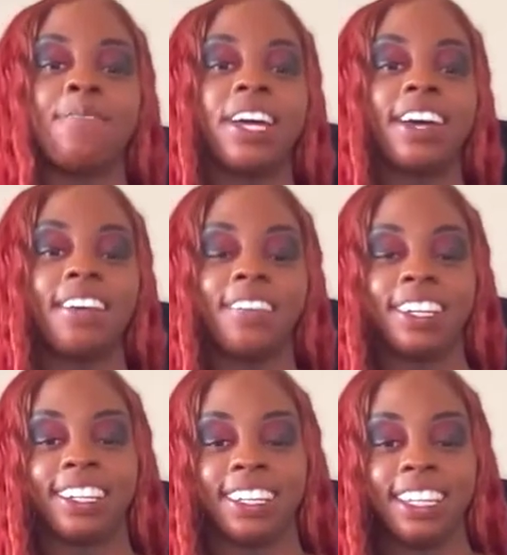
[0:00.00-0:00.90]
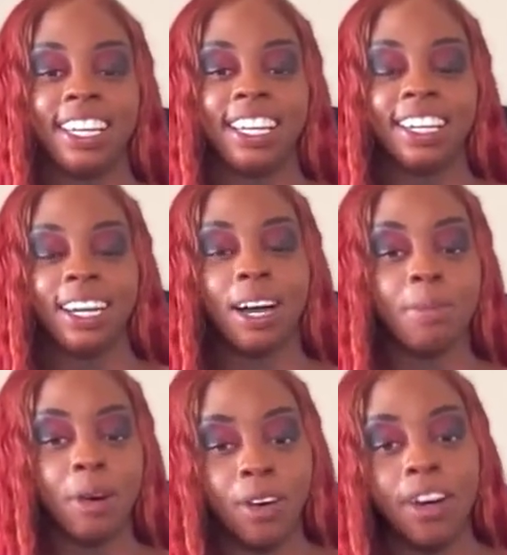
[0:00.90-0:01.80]
forever. Come
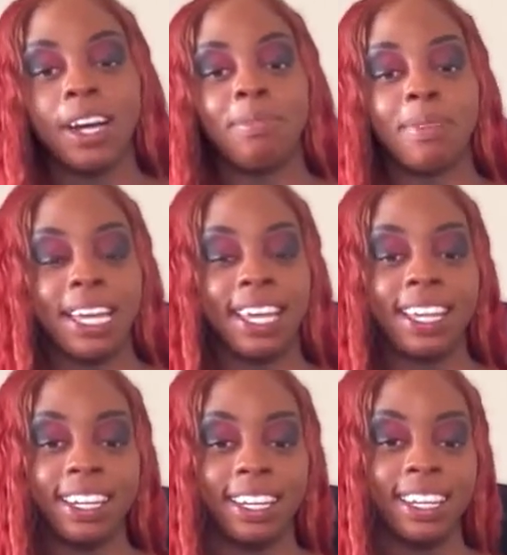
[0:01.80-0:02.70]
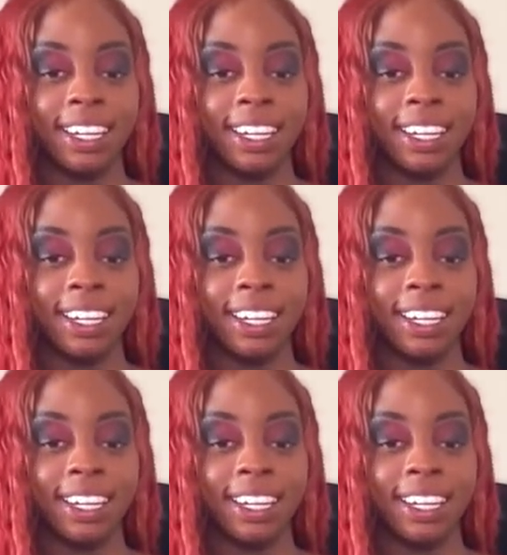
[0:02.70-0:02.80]
on, man.